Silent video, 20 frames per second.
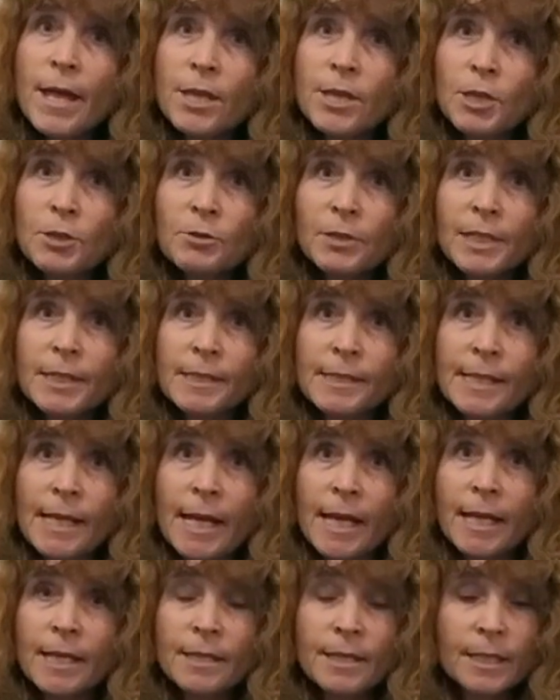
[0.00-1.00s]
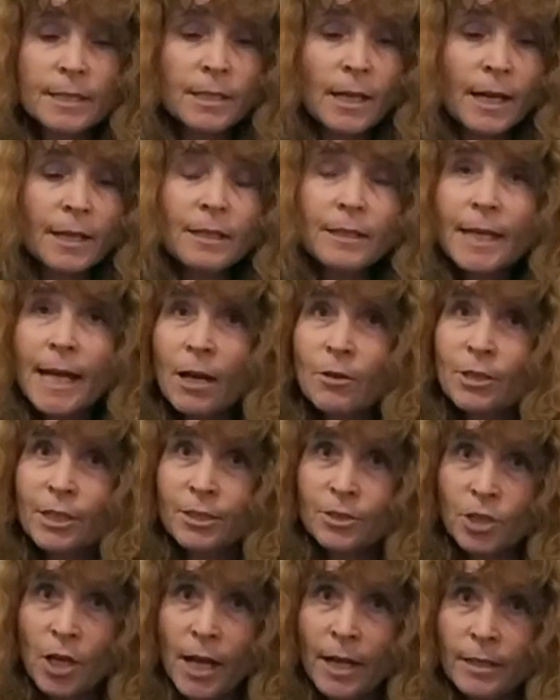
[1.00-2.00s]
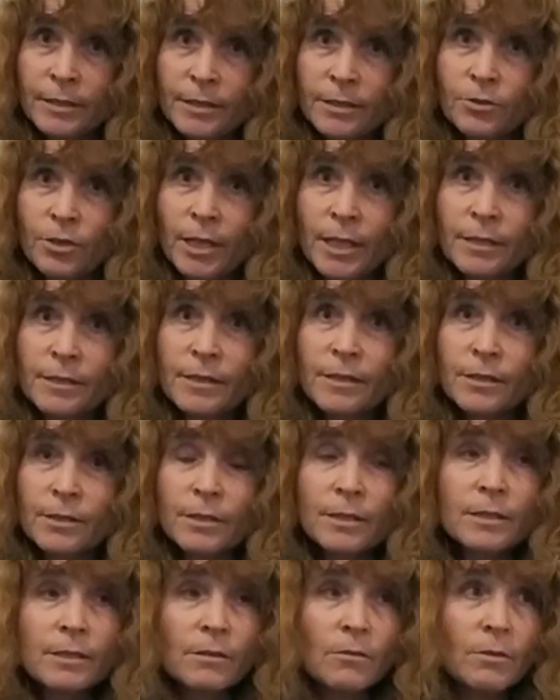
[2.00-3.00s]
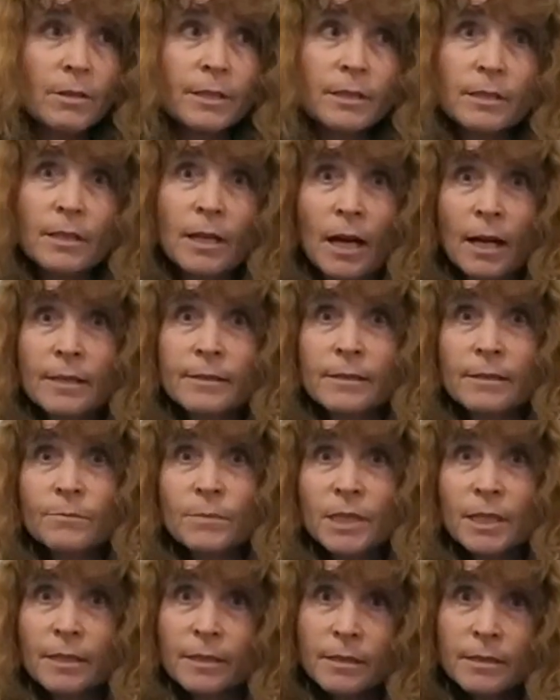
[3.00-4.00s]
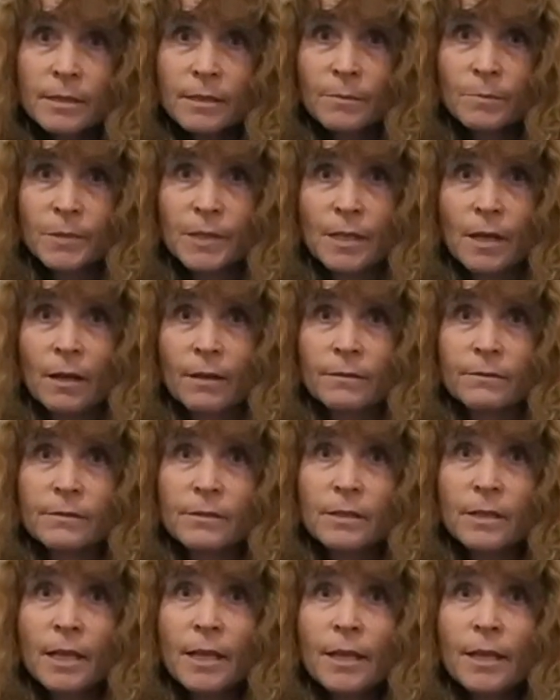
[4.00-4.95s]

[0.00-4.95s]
you can say that not allowing a child to transition is going to cause them to kill themselves.